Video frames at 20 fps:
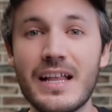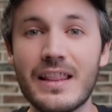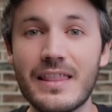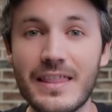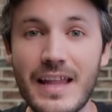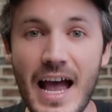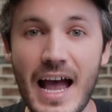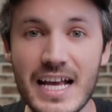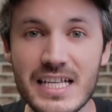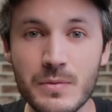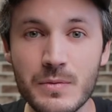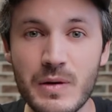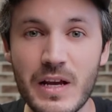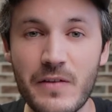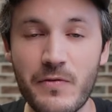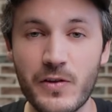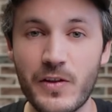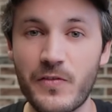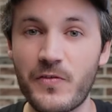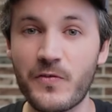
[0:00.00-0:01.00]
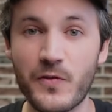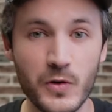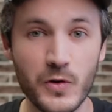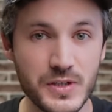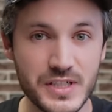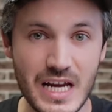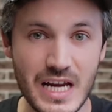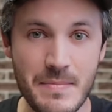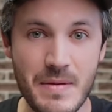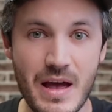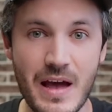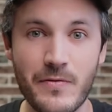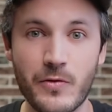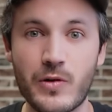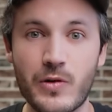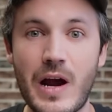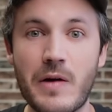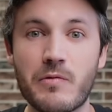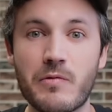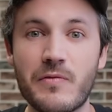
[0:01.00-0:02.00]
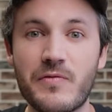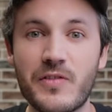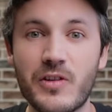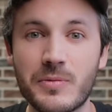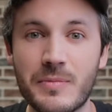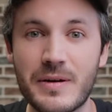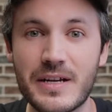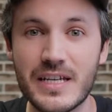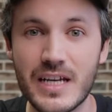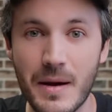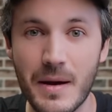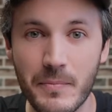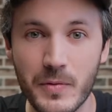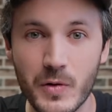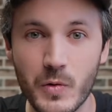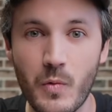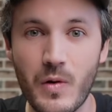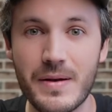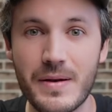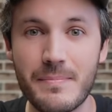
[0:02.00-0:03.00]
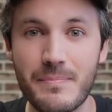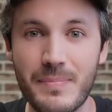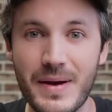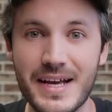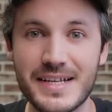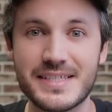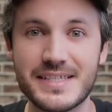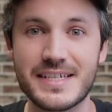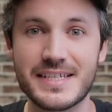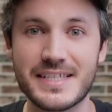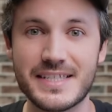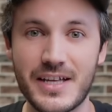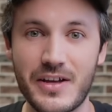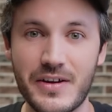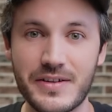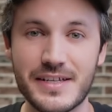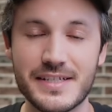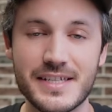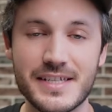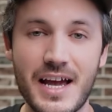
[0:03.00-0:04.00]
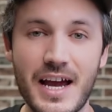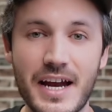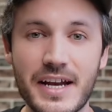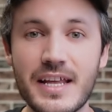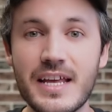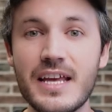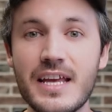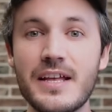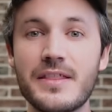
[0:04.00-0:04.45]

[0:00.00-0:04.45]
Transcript: last week, for the first time ever, I revealed my #1 best-selling design.